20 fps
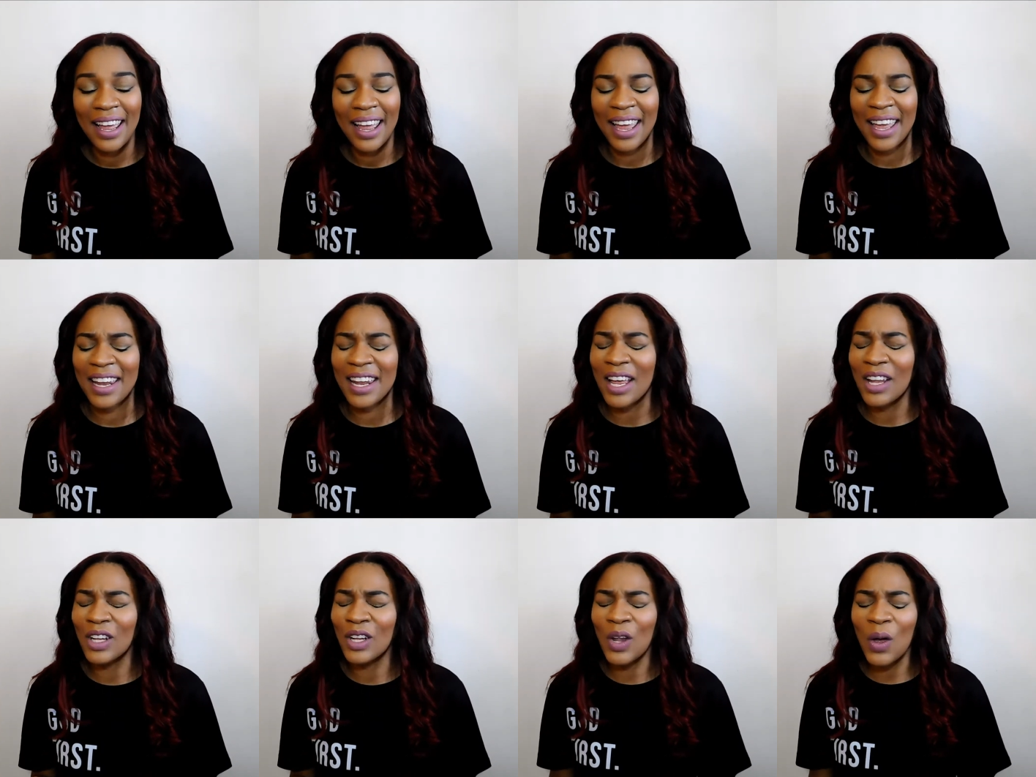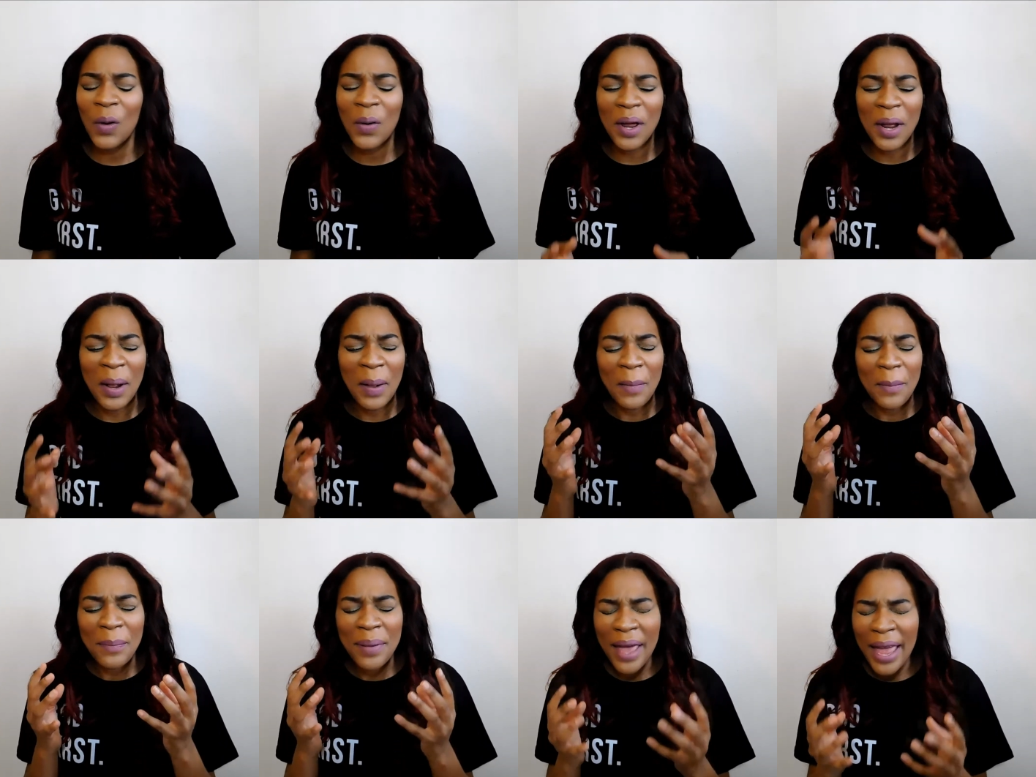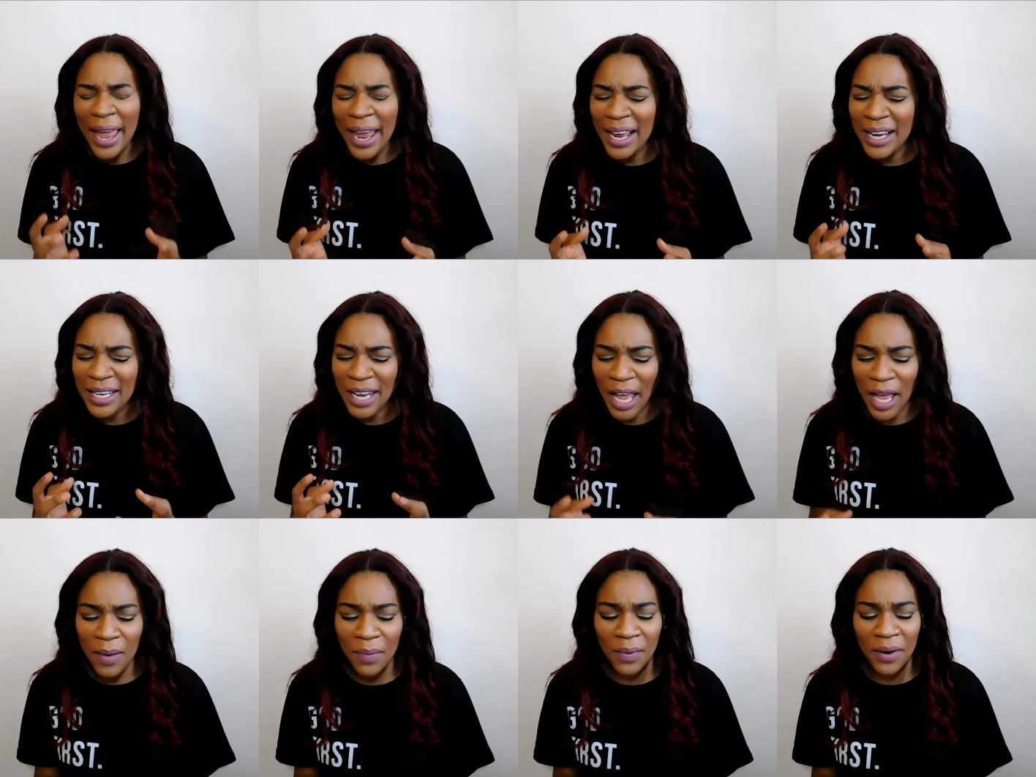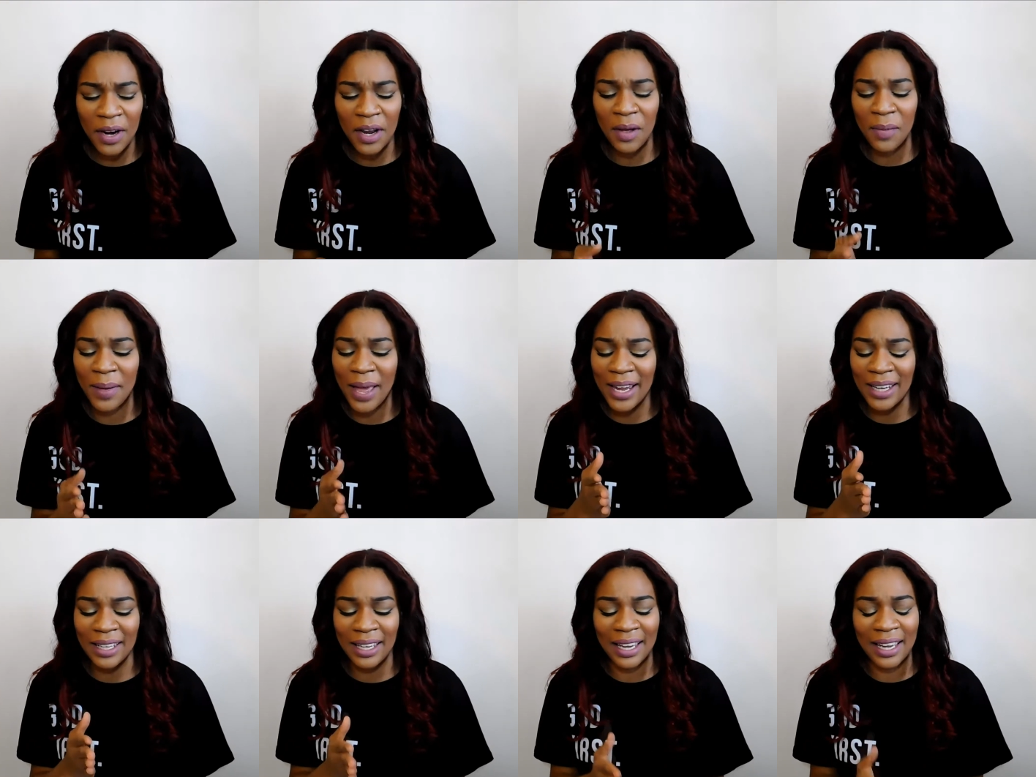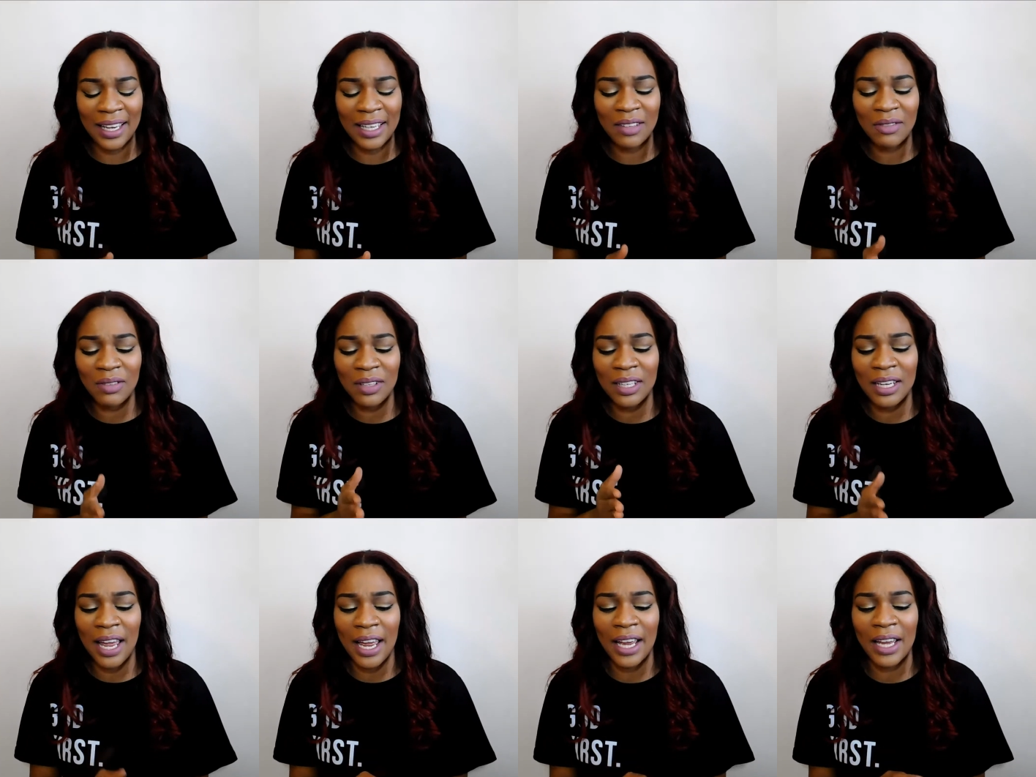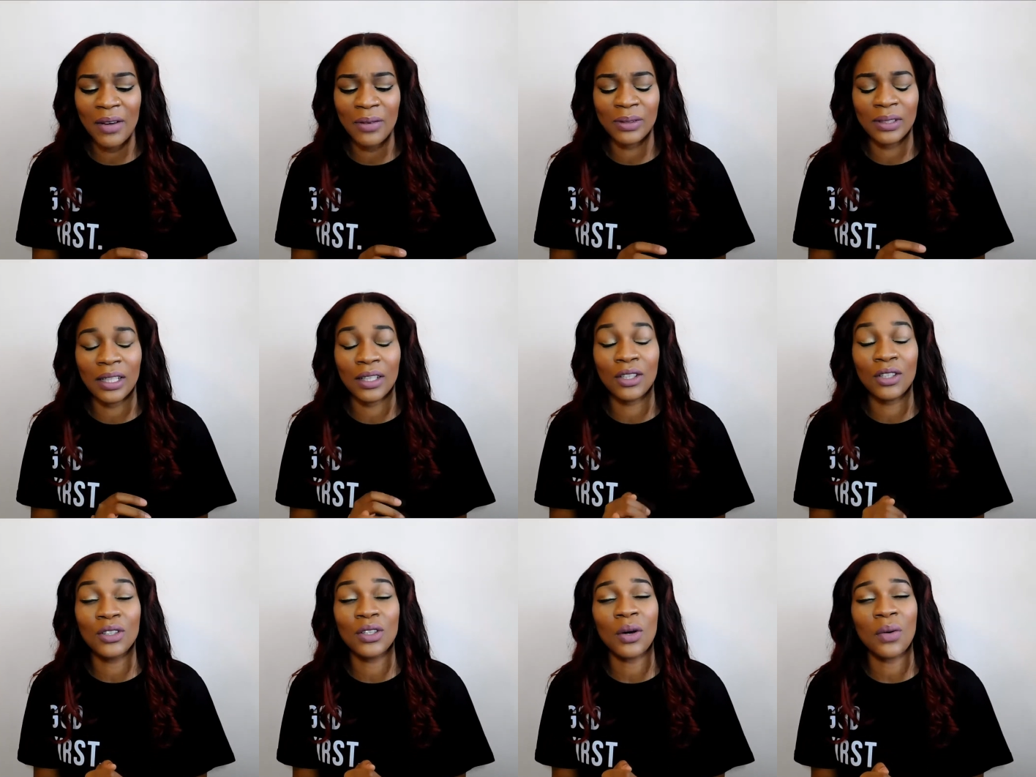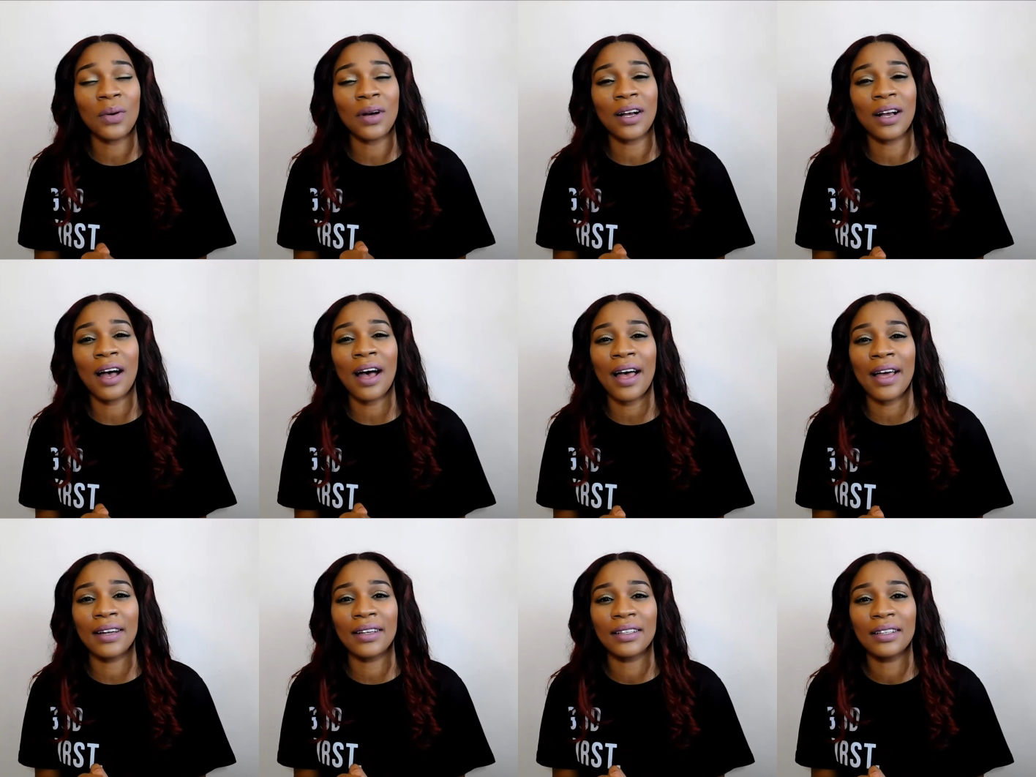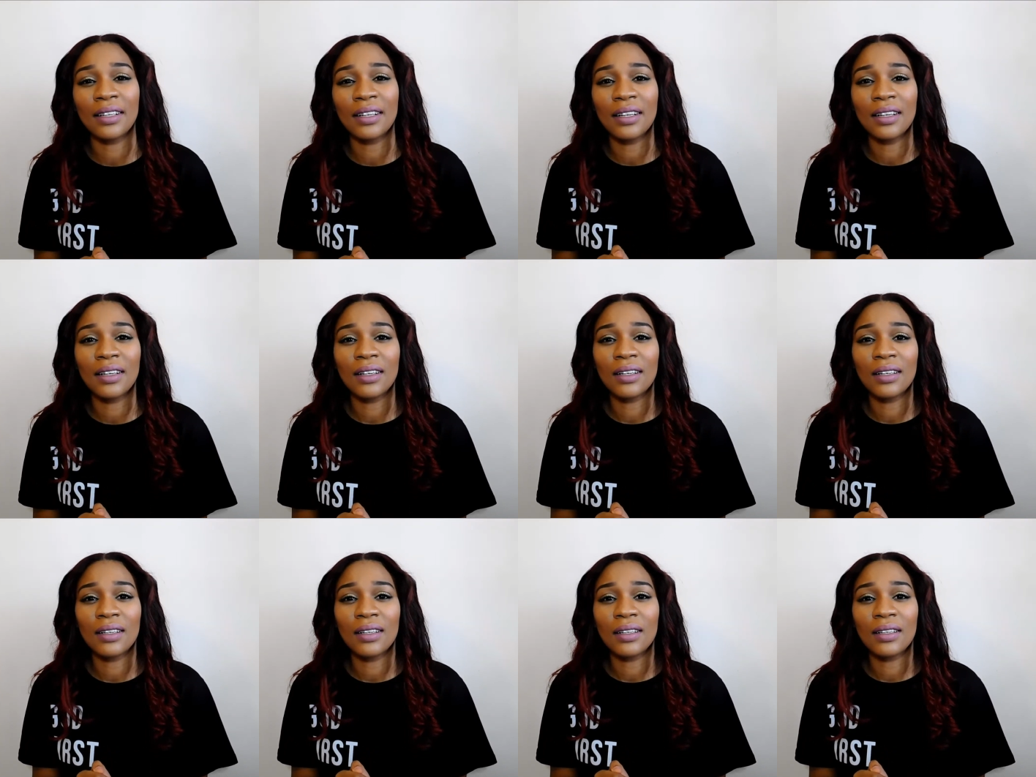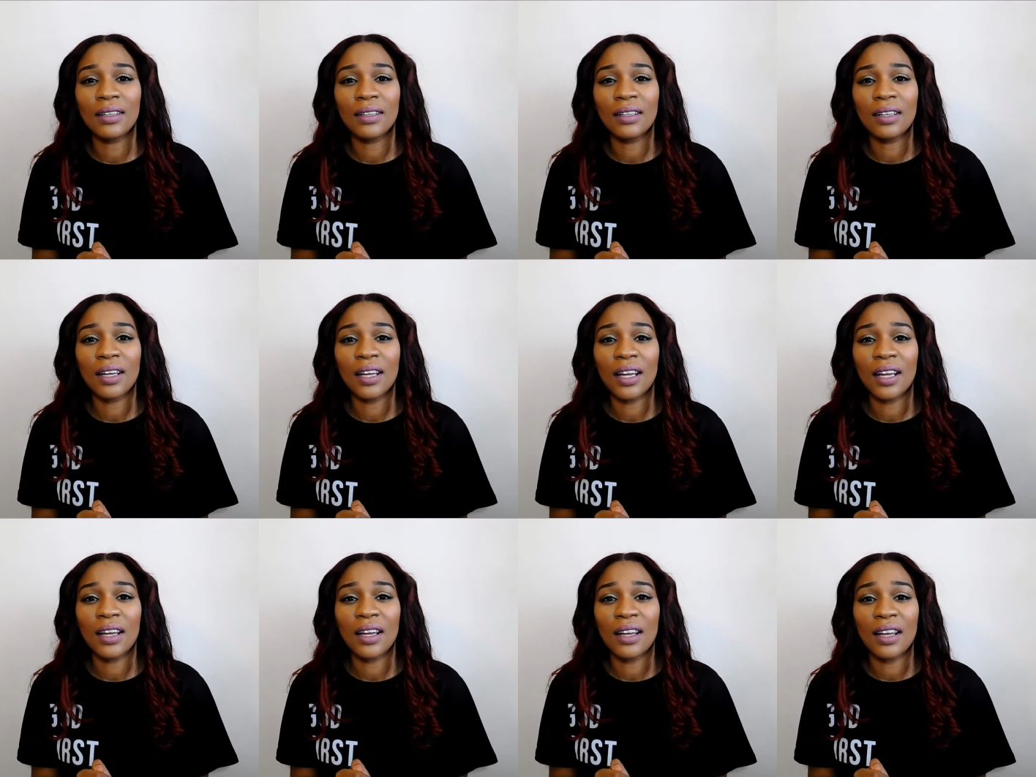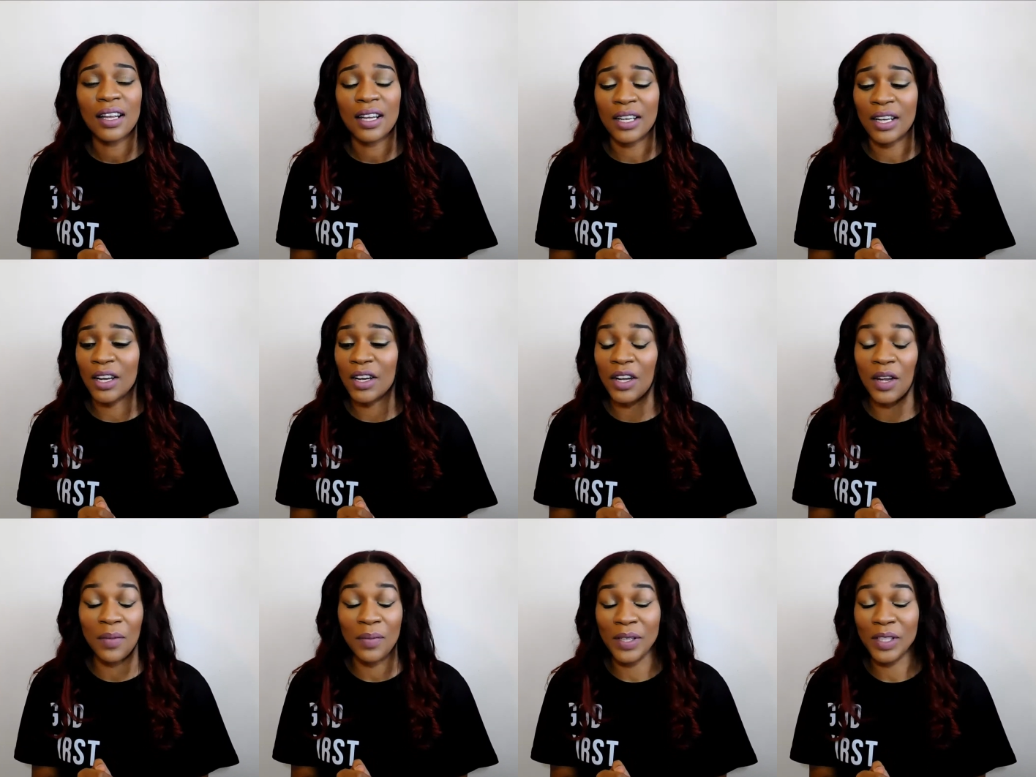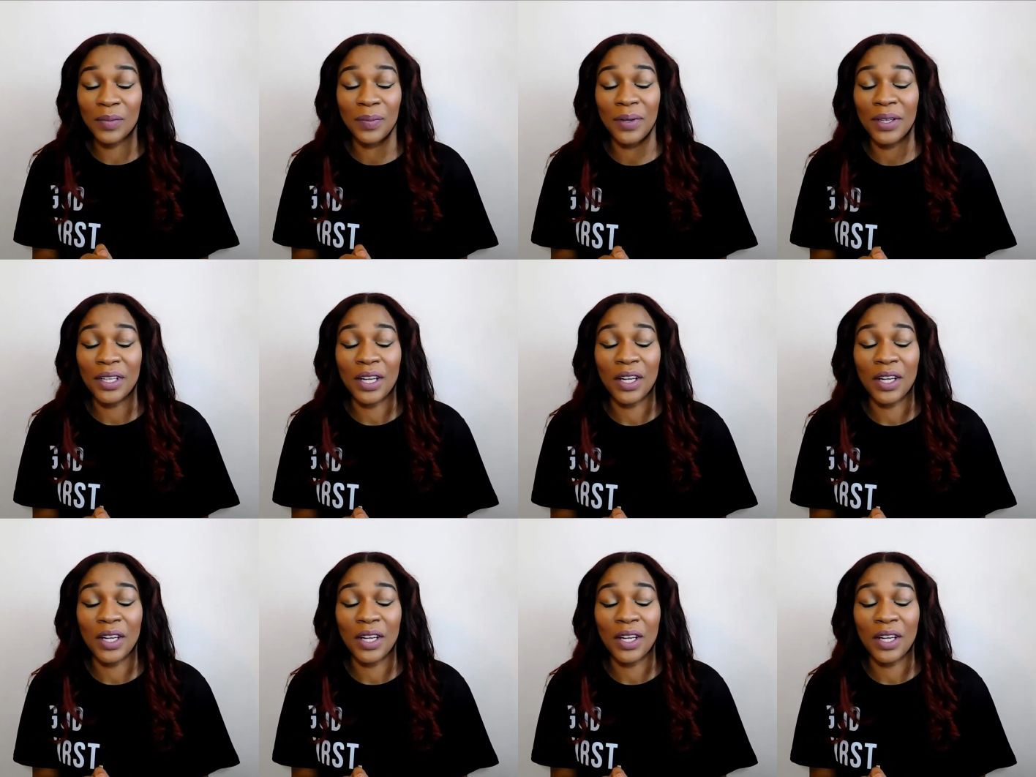And although it pained Abraham, at the end of the day, he was like, God, there must be